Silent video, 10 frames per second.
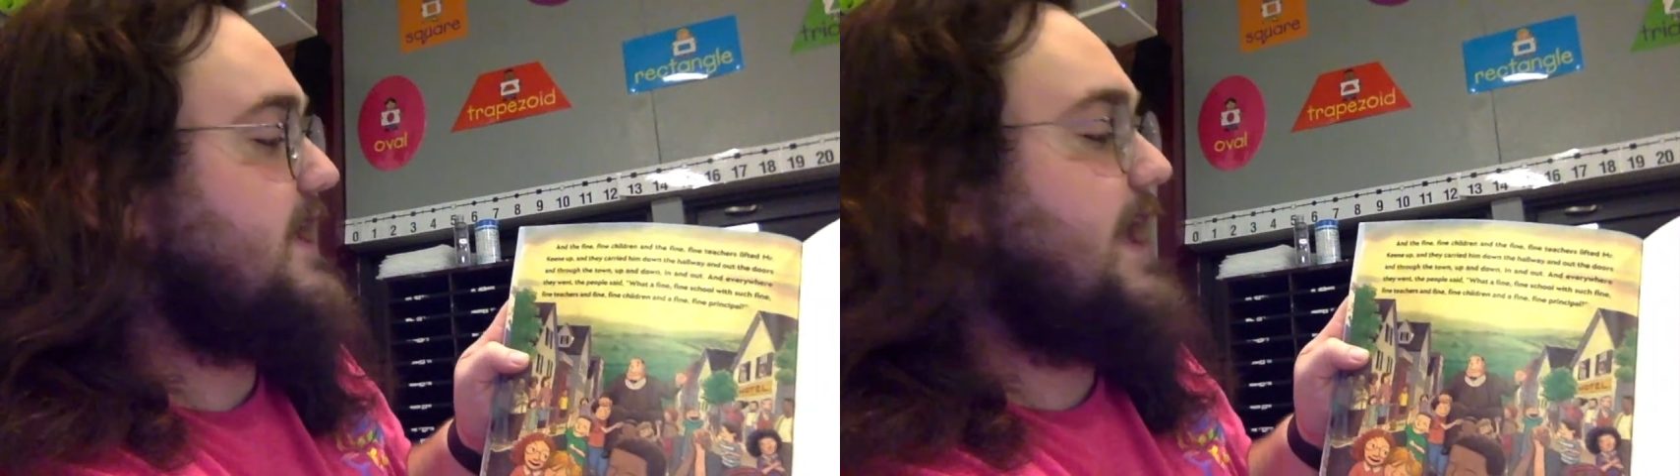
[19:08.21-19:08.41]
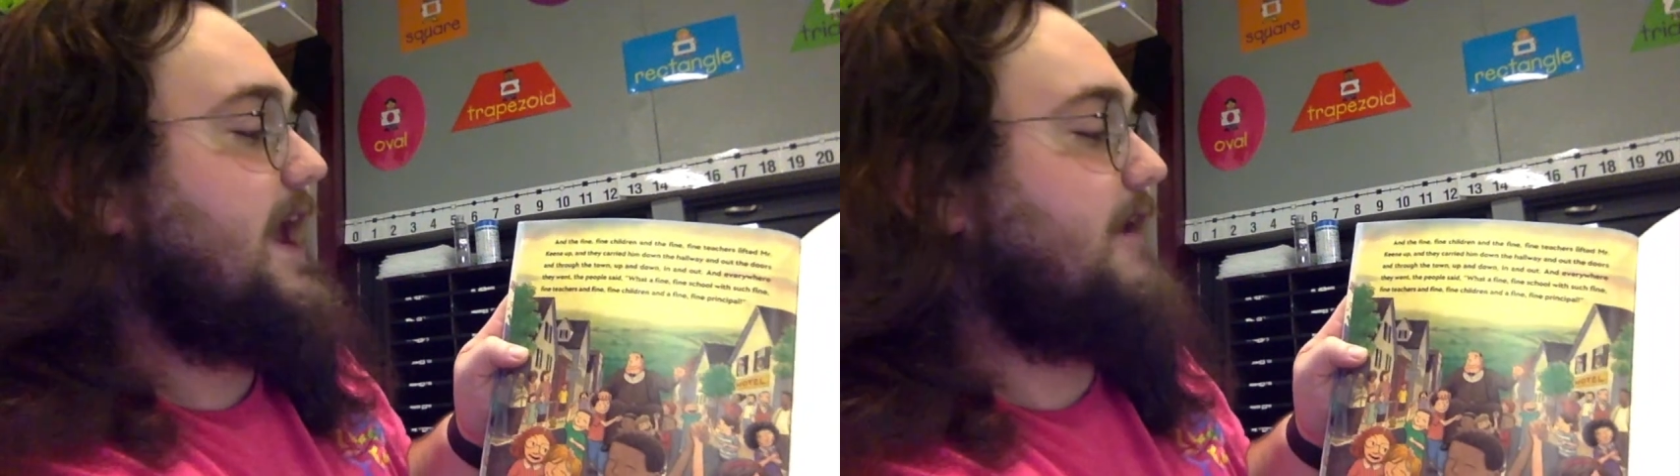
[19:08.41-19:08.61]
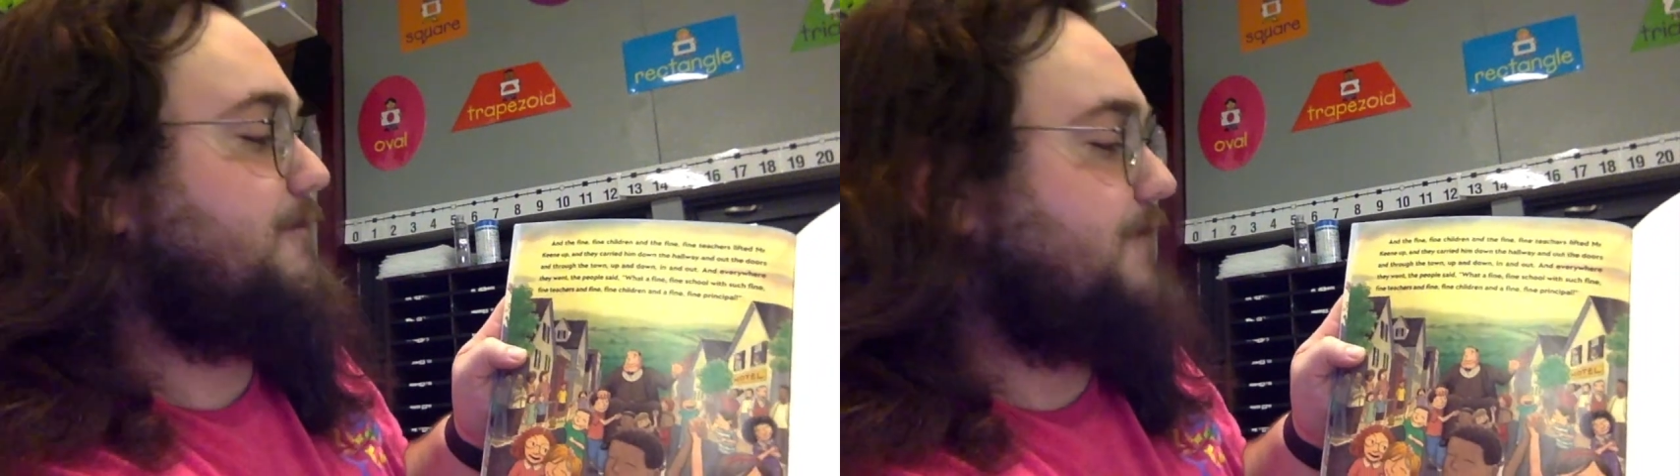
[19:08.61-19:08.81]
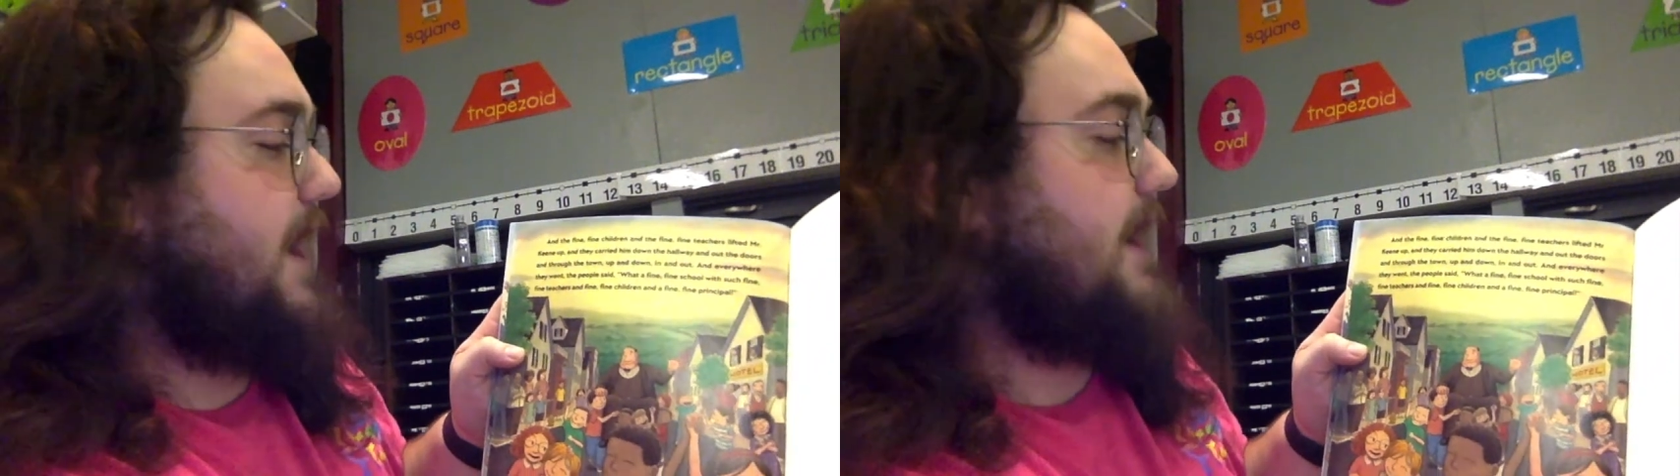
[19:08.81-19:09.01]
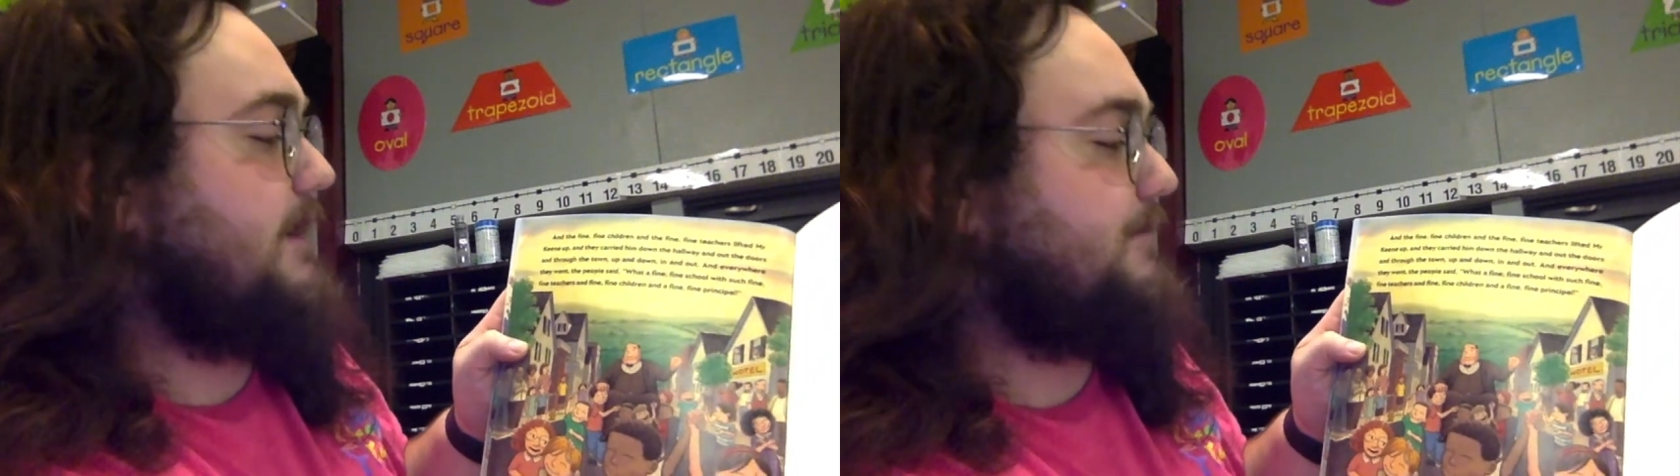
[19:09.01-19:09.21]
and
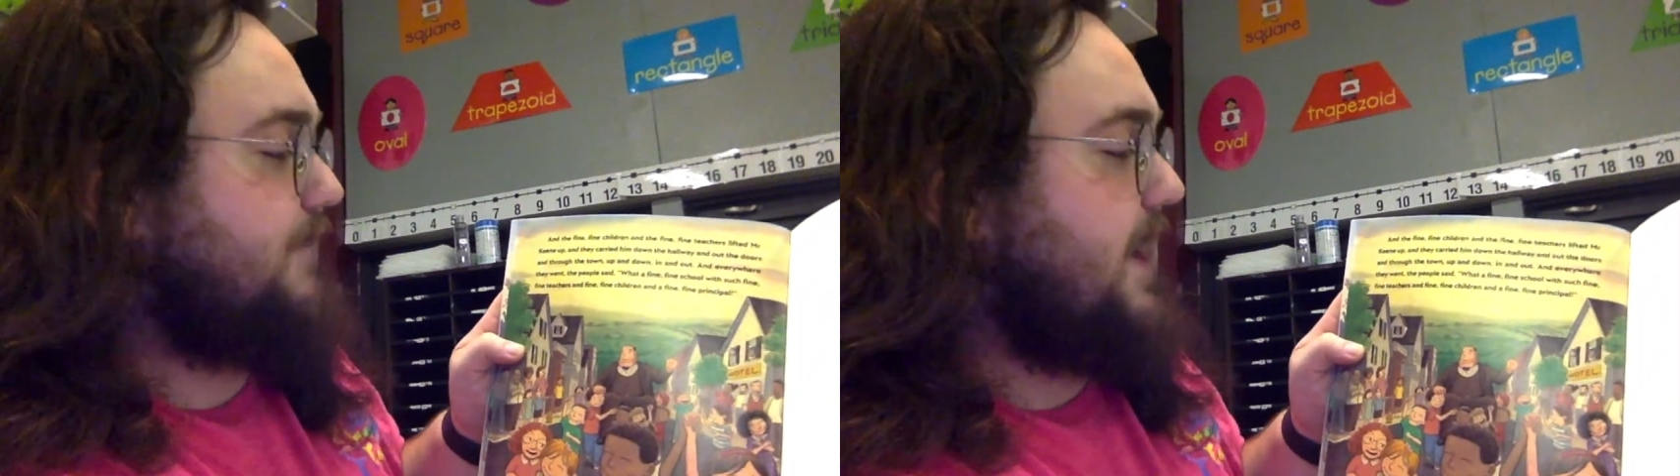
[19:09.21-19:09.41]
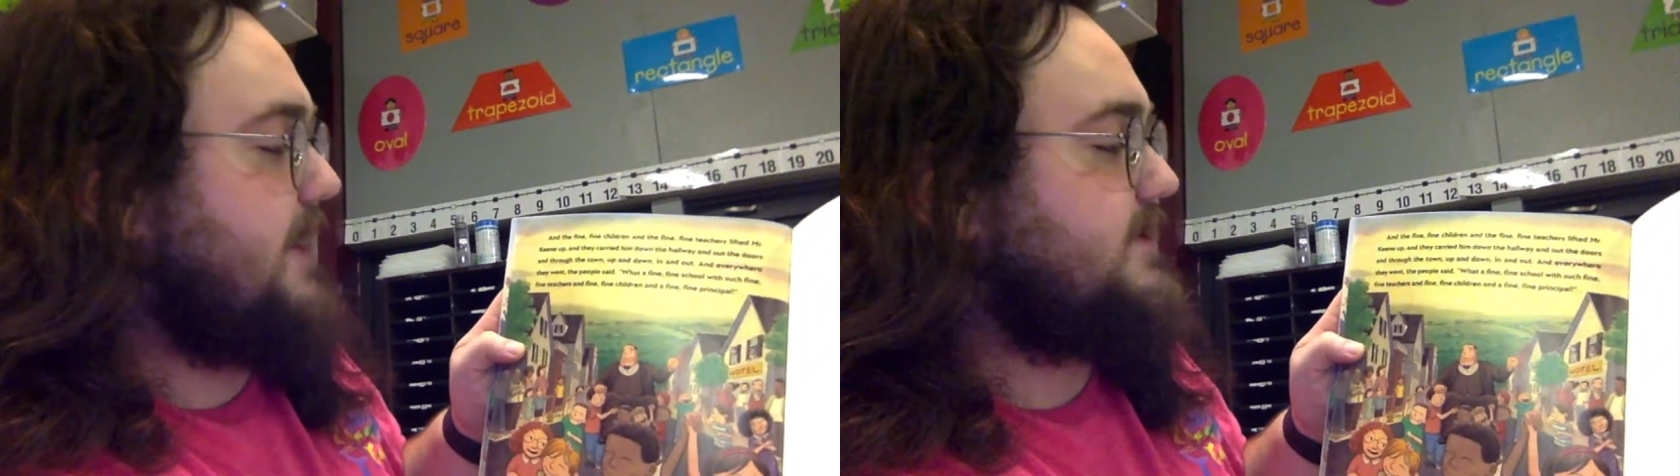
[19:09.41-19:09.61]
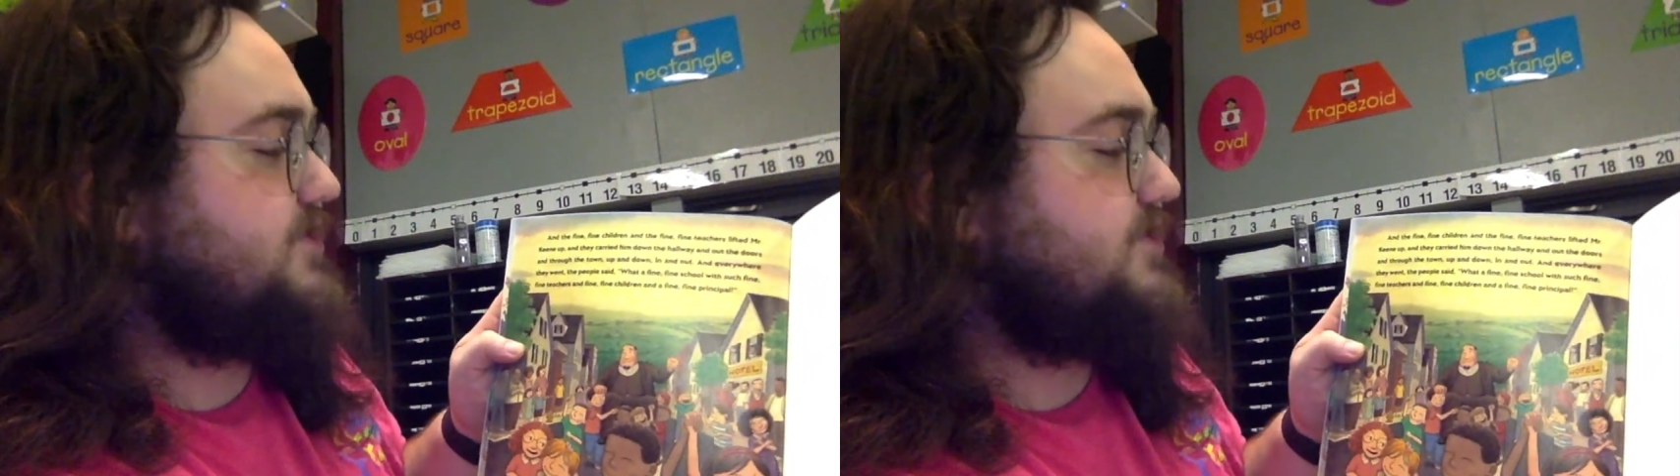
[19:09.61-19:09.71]
fine, fine